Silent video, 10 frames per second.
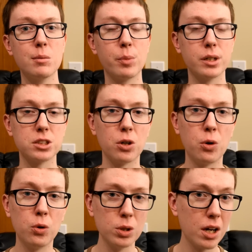but it's a
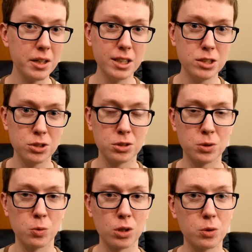whole lot easier to
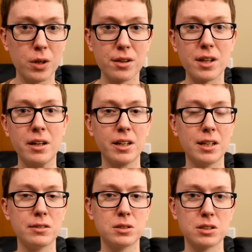work with and it
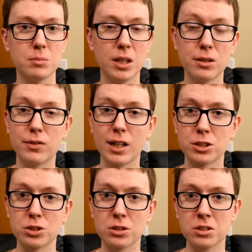gives
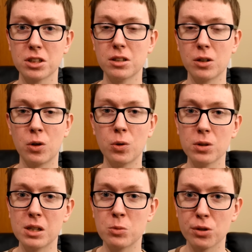manufacturers a whole
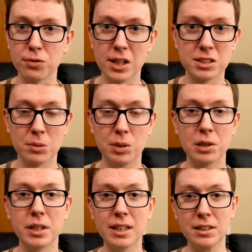lot more
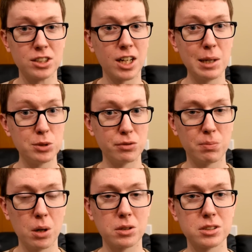flexibility in the types of
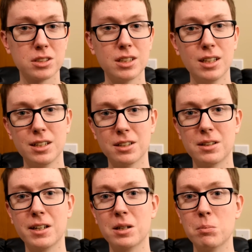parts that
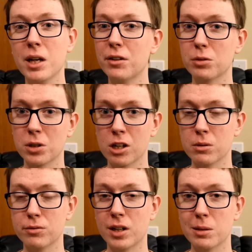they can make from
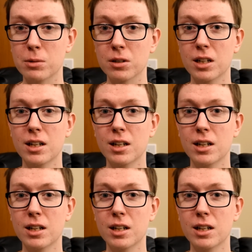carbon fiber.